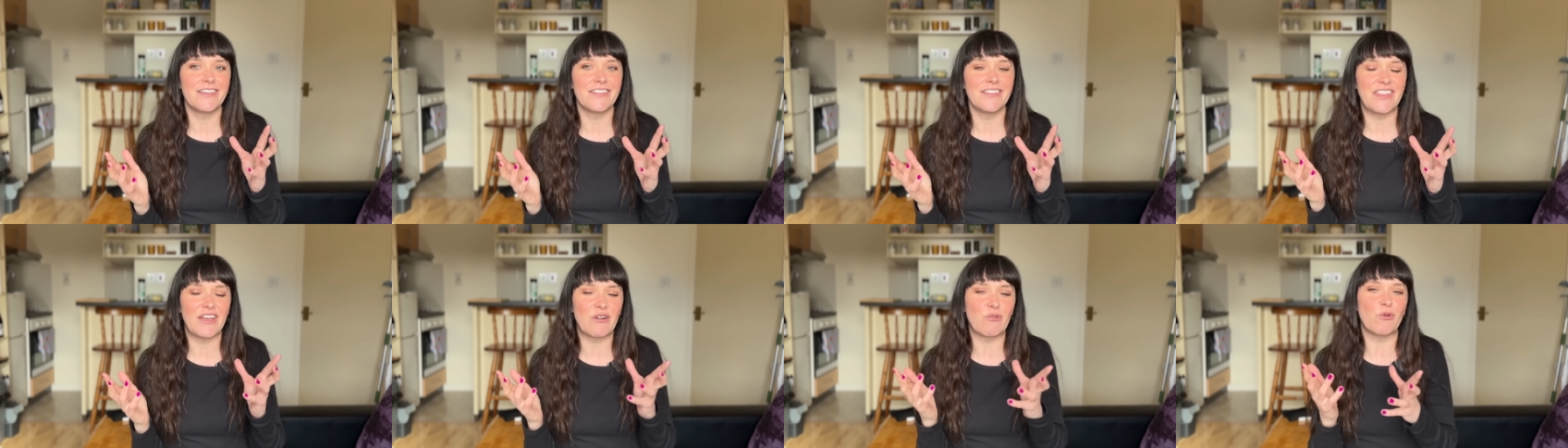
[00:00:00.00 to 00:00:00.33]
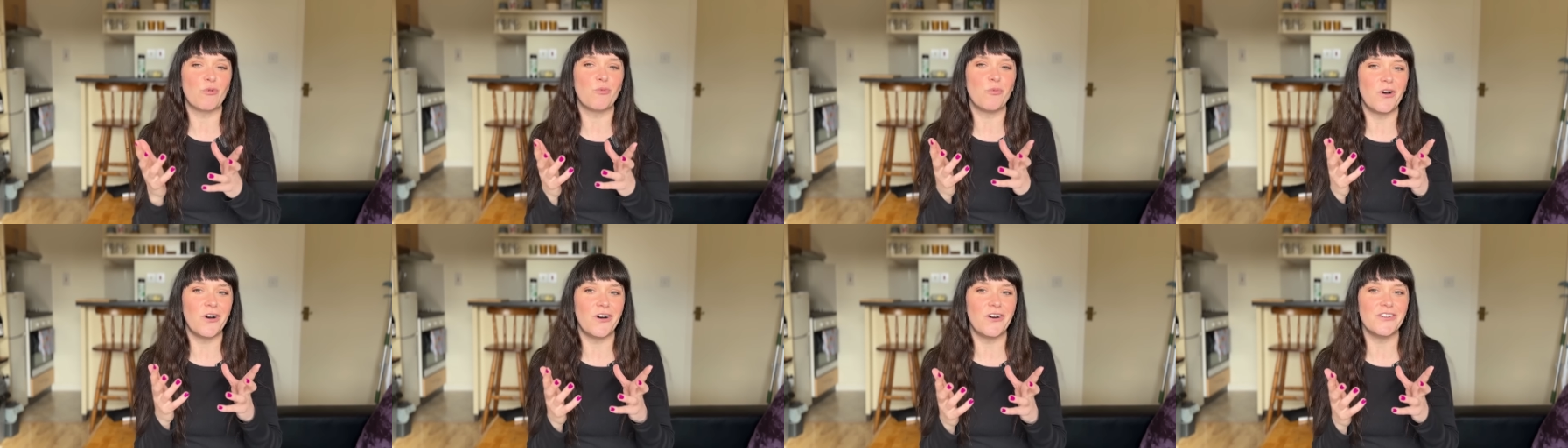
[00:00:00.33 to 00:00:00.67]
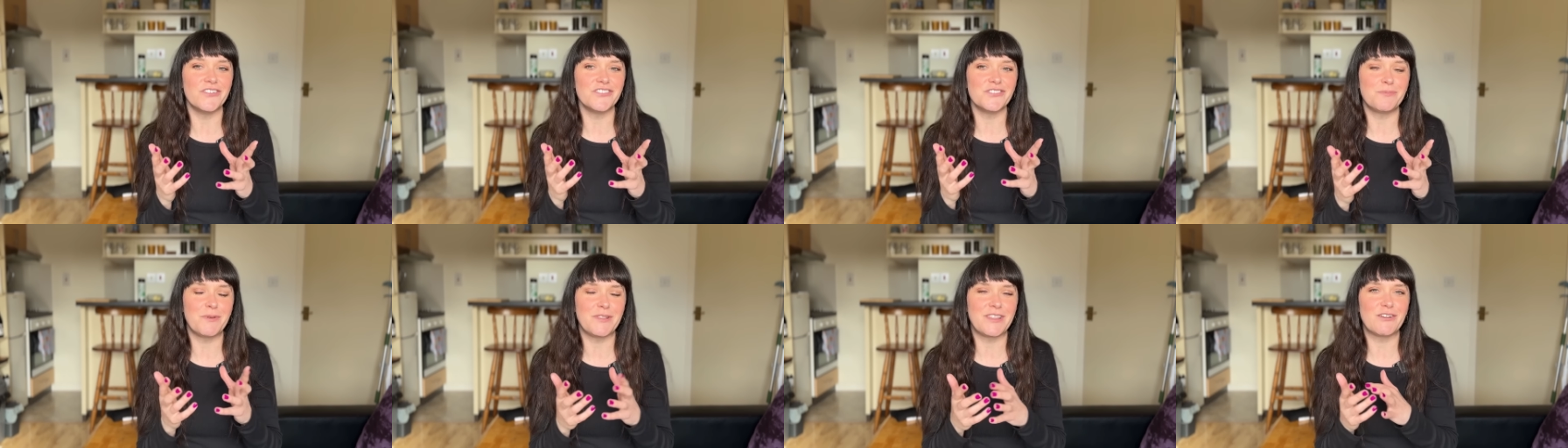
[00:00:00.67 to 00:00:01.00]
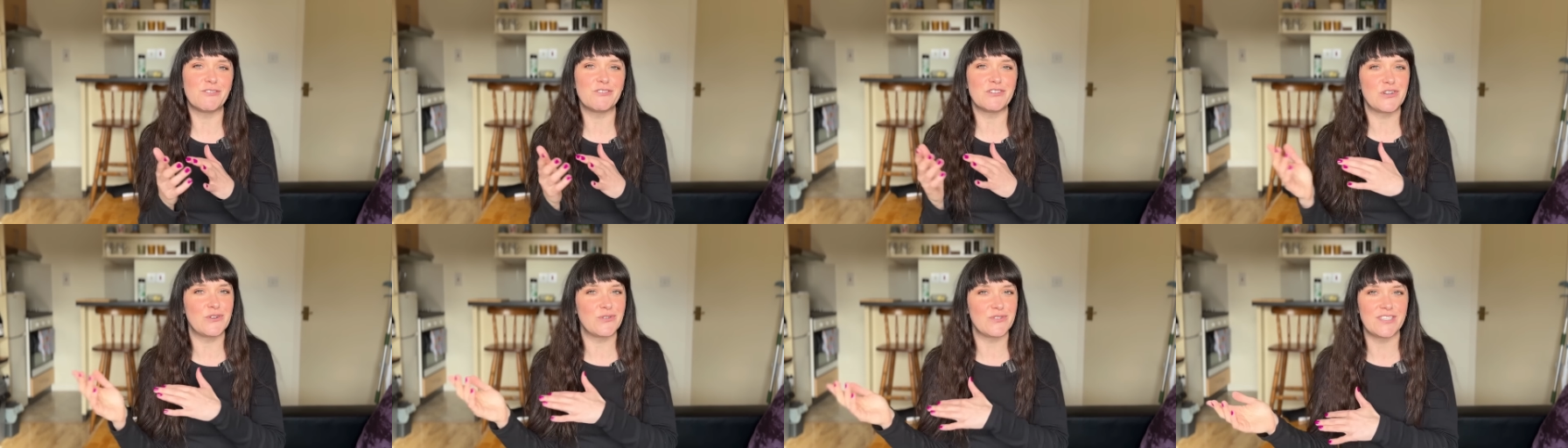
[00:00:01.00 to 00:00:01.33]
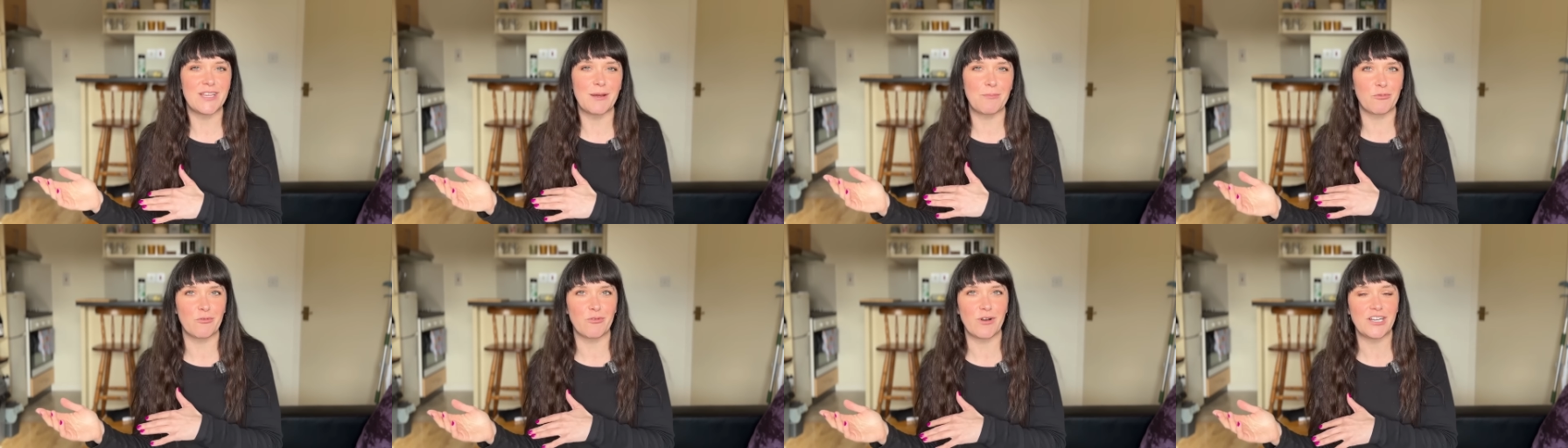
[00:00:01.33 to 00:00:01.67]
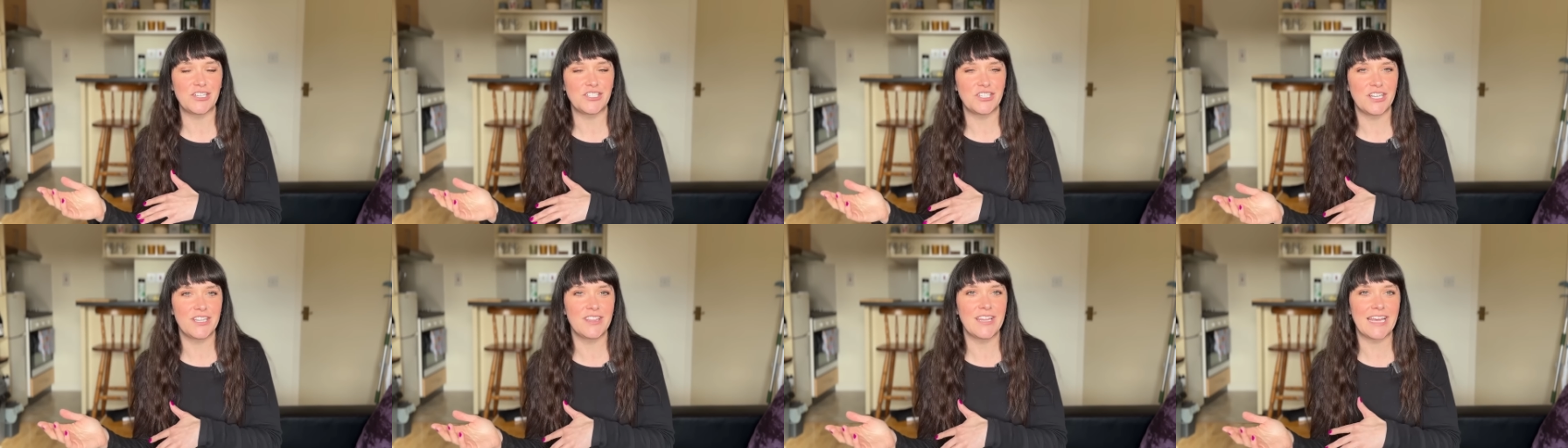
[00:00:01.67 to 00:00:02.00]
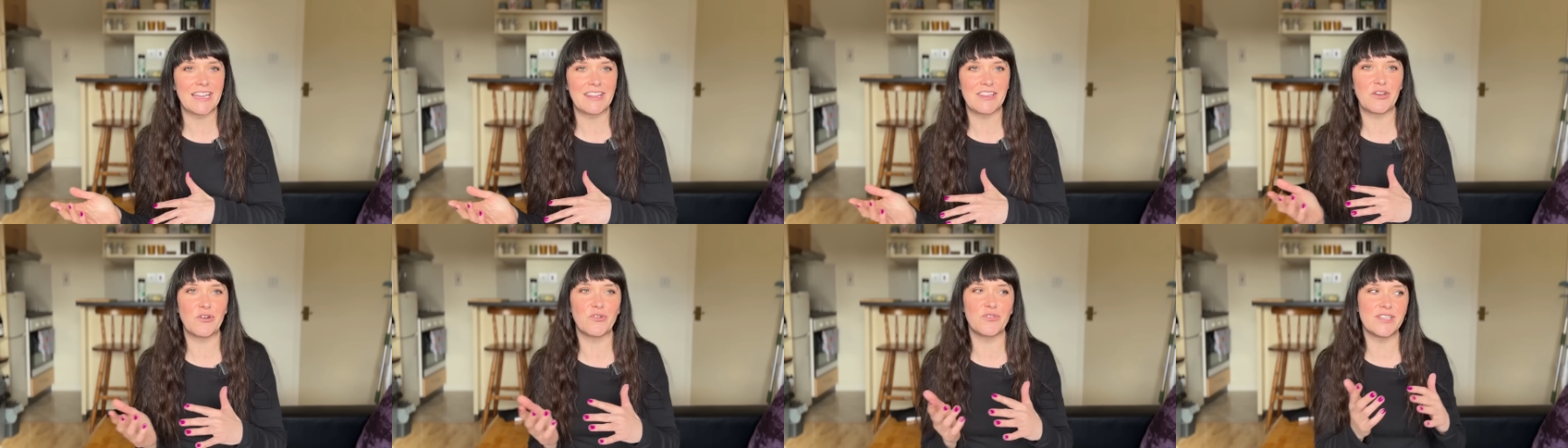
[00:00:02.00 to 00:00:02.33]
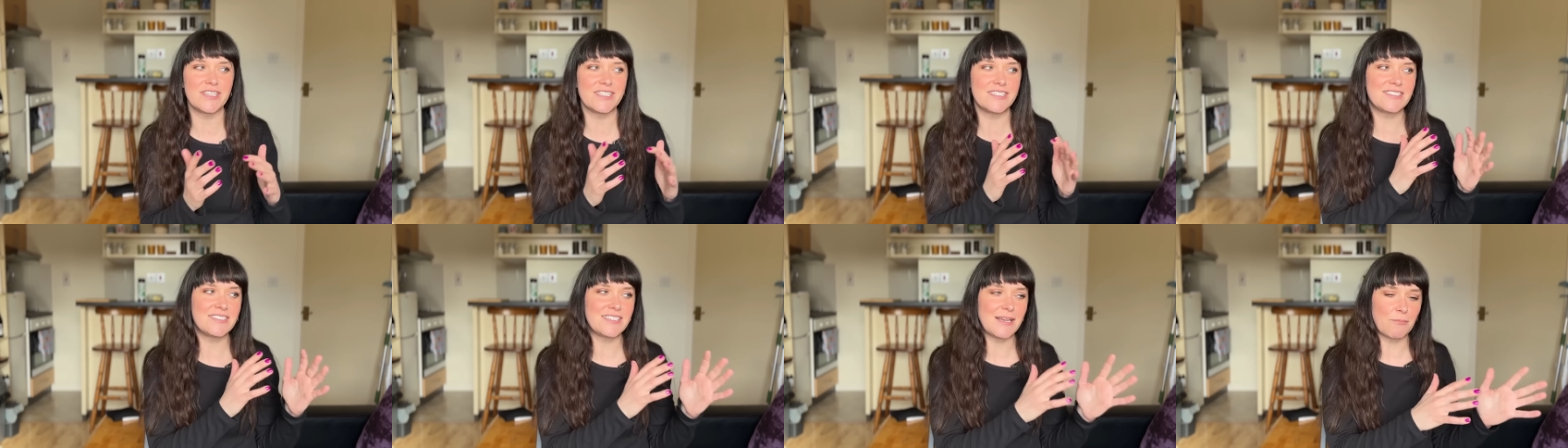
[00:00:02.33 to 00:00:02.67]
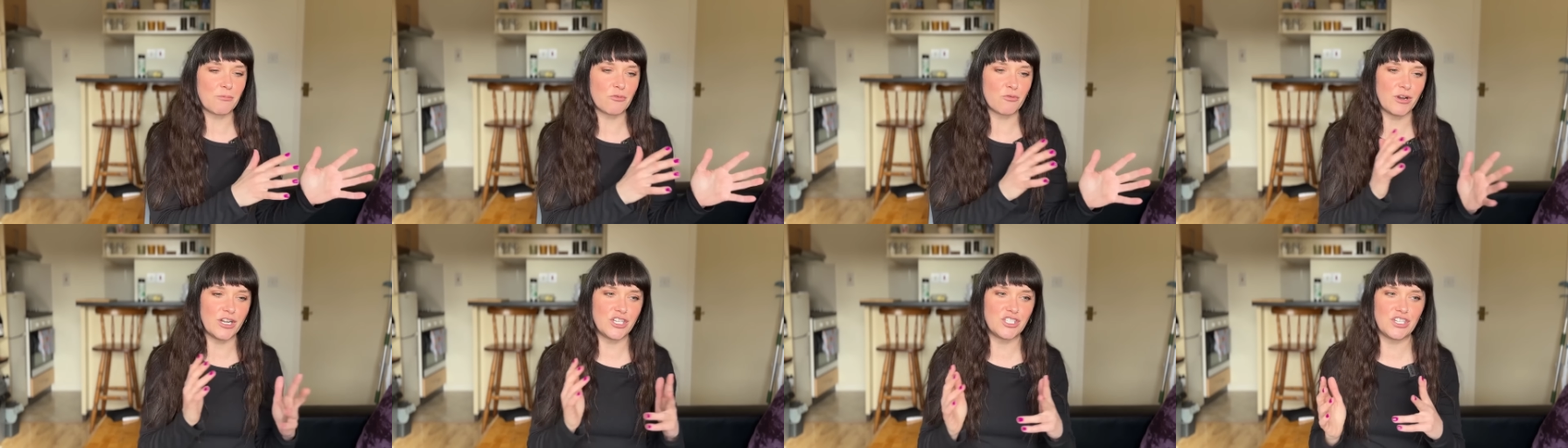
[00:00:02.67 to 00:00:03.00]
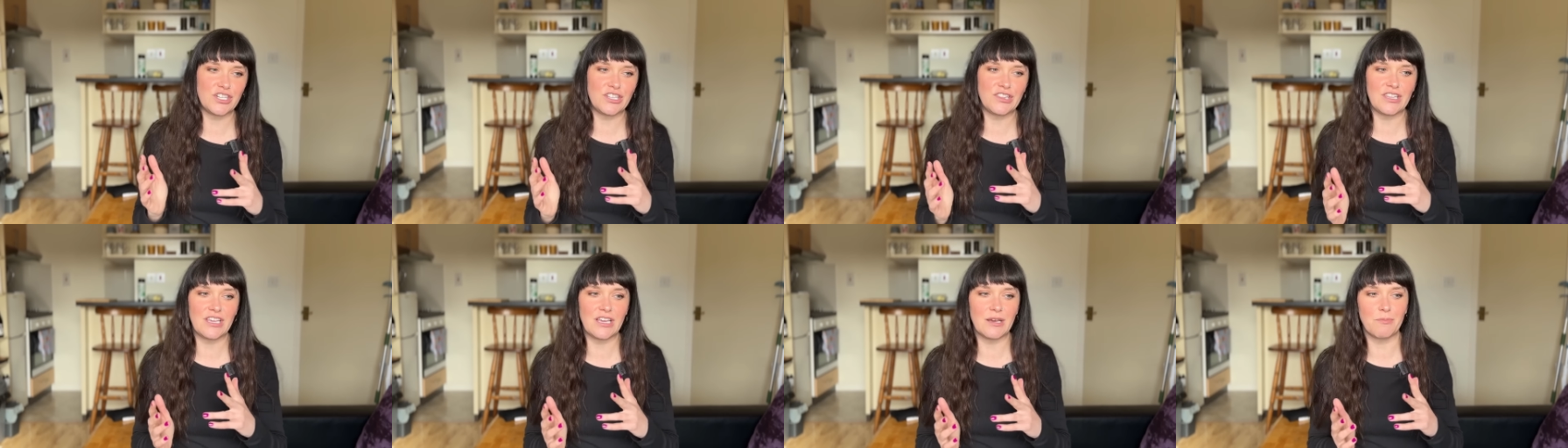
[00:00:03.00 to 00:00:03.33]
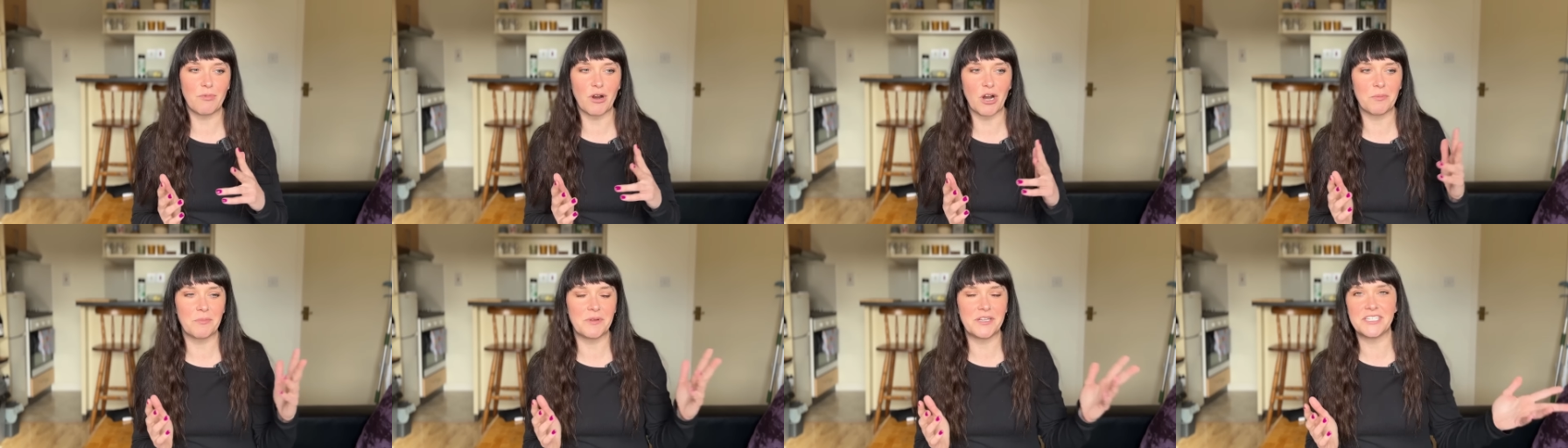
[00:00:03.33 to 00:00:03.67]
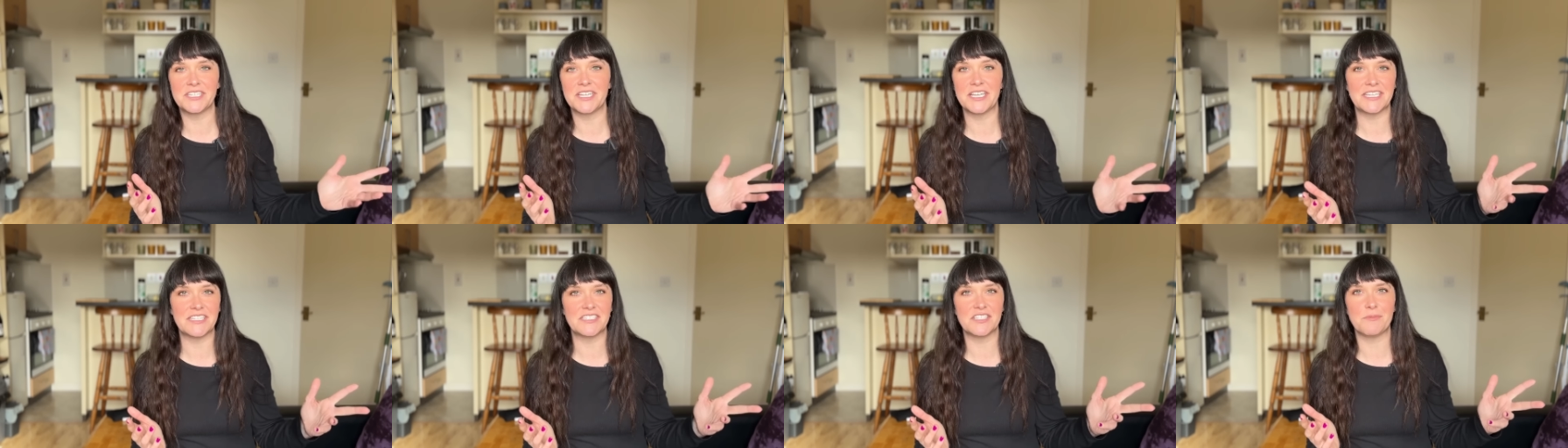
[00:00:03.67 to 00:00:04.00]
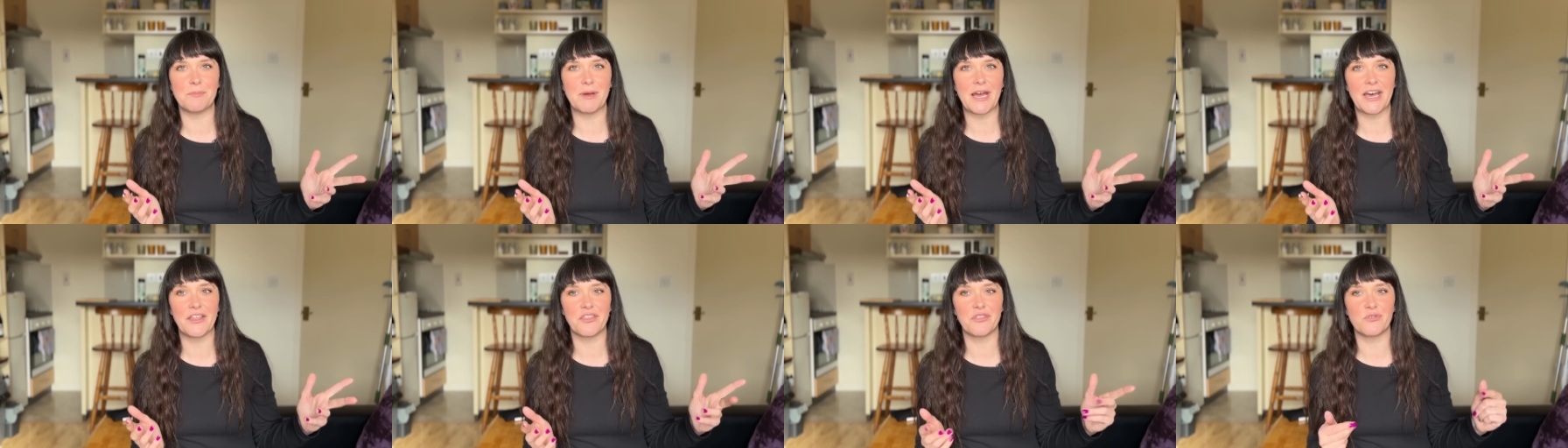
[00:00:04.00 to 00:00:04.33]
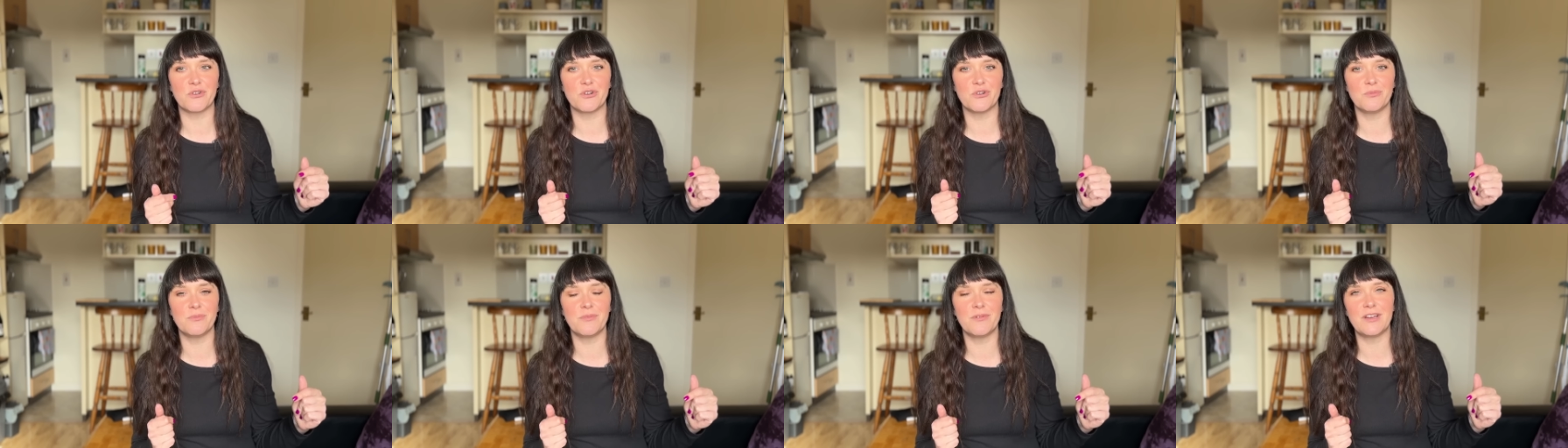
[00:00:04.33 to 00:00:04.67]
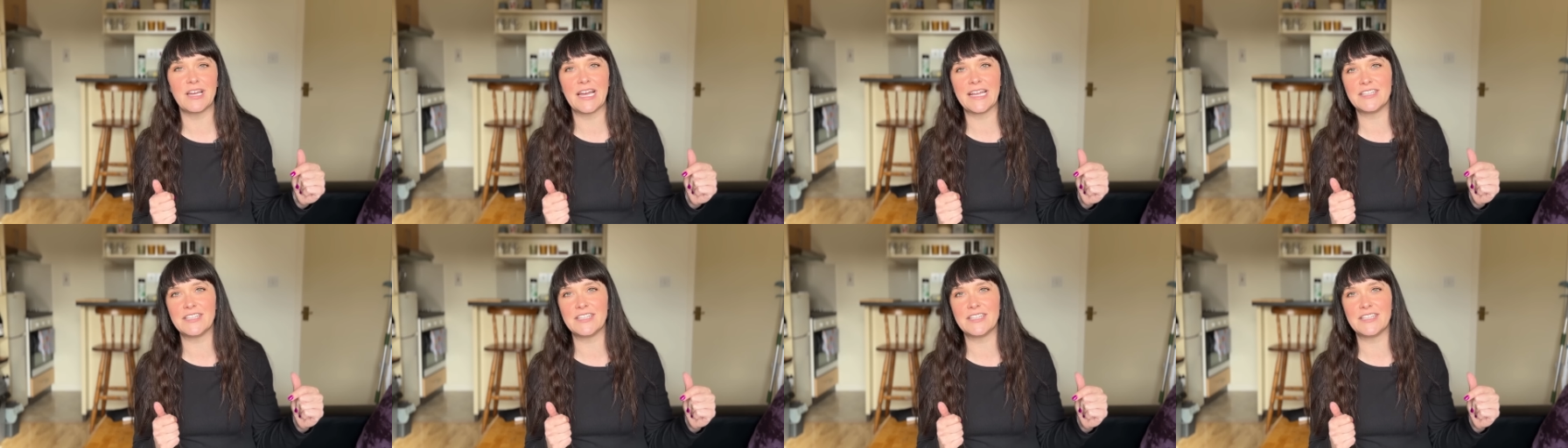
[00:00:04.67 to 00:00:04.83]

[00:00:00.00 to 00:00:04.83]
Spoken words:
there were walls, but there was no separation. Like the only separation in the apartment is the bathroom.